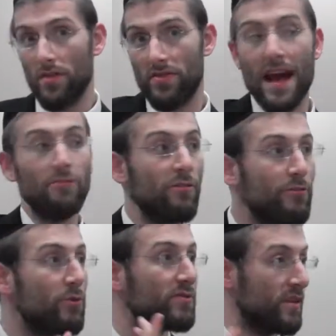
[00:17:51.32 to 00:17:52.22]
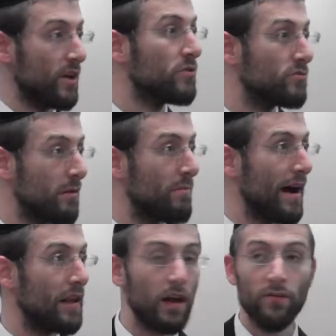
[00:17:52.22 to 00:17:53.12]
That refutes the Ura
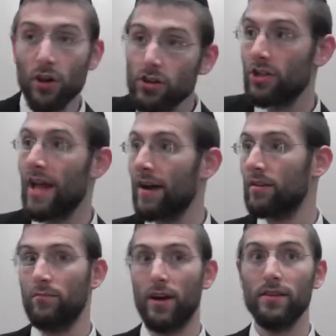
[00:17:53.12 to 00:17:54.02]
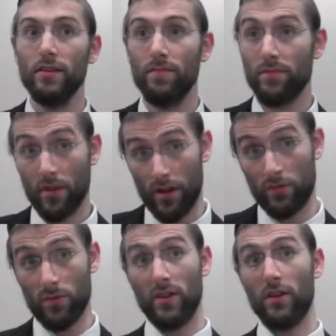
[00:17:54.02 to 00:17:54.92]
Baal of Lo shalachtem, right? As
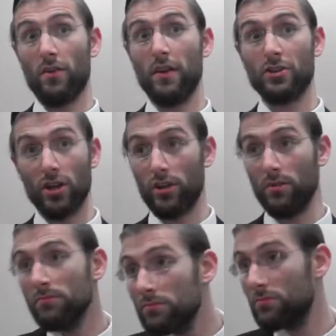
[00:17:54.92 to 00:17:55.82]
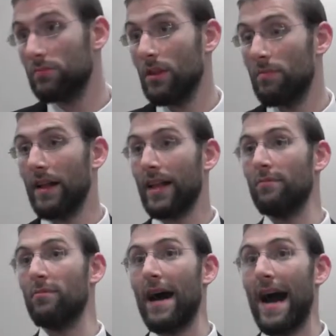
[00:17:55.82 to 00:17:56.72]
soon as I know that Shulchan, the Baal
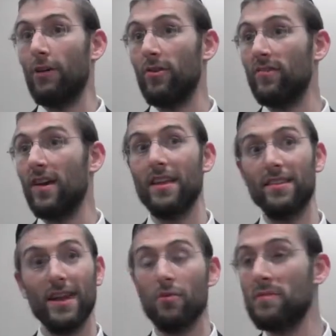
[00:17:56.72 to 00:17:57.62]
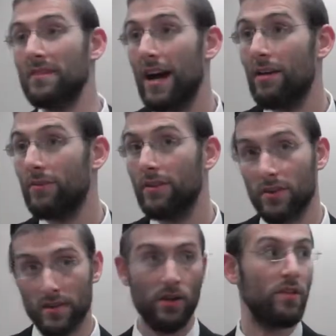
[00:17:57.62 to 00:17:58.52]
can't be ma'ar and say that they were Mezayafit,
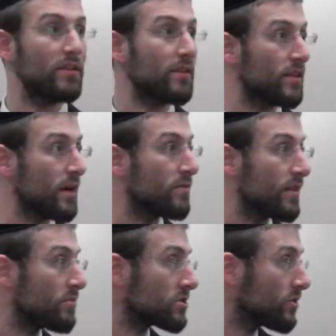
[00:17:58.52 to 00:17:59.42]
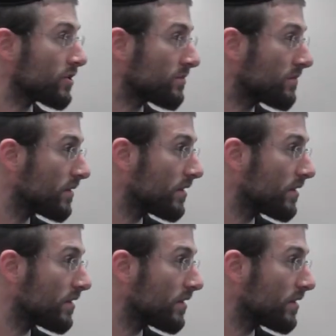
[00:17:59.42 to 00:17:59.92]
because I know that they were Shluchim.